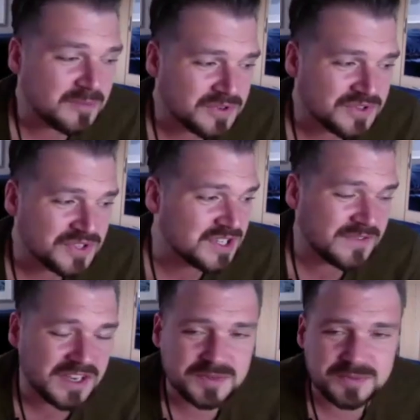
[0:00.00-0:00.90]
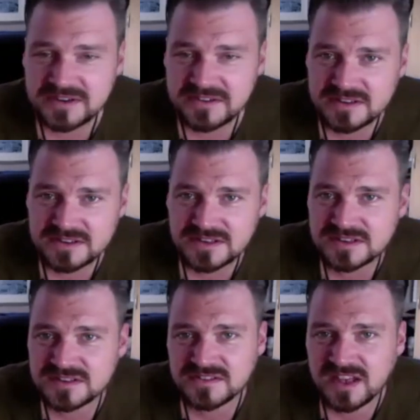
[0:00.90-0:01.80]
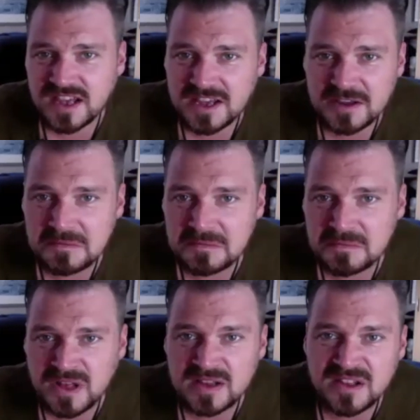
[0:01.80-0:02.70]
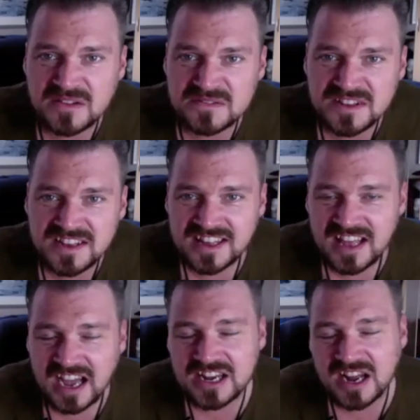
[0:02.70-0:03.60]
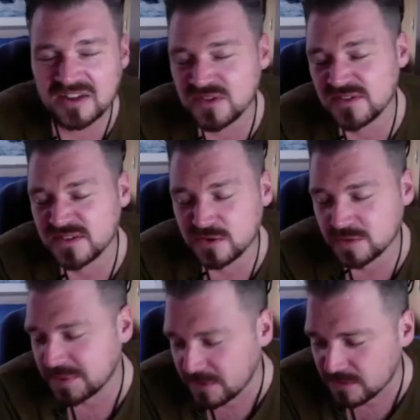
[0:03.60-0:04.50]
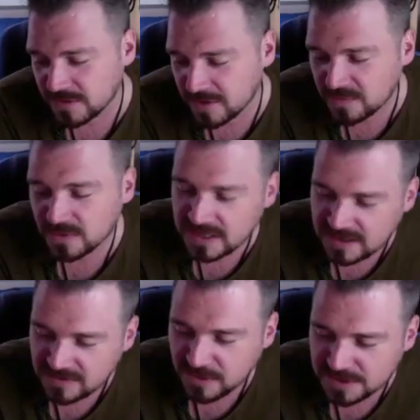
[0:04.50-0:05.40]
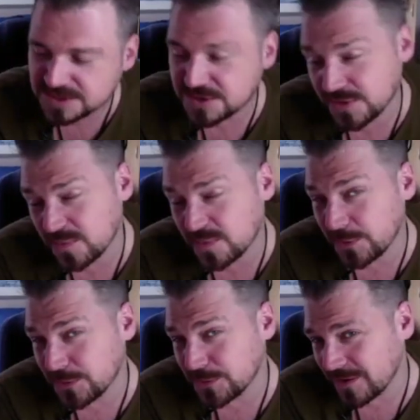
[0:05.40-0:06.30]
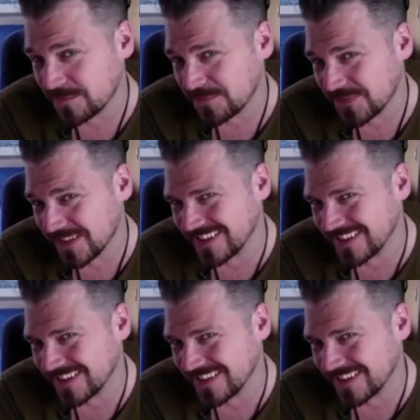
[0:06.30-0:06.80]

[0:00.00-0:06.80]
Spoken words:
like positive experiences. Like I've never done a pilgrim, but like I've watched the program.